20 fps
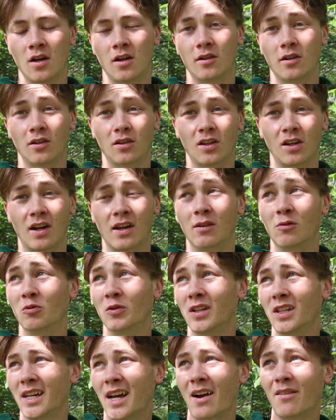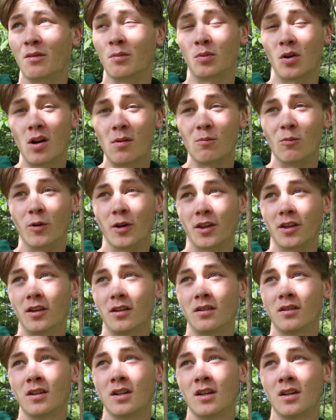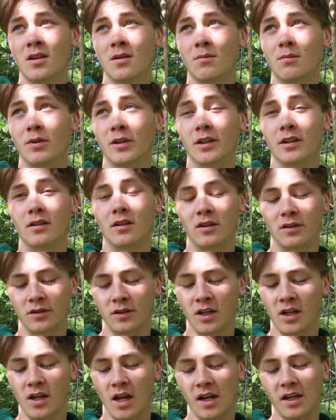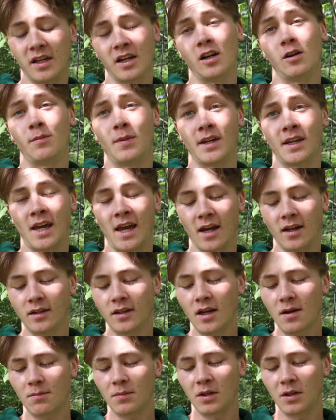Not that I really have a problem with it, but I'll take any help I can get.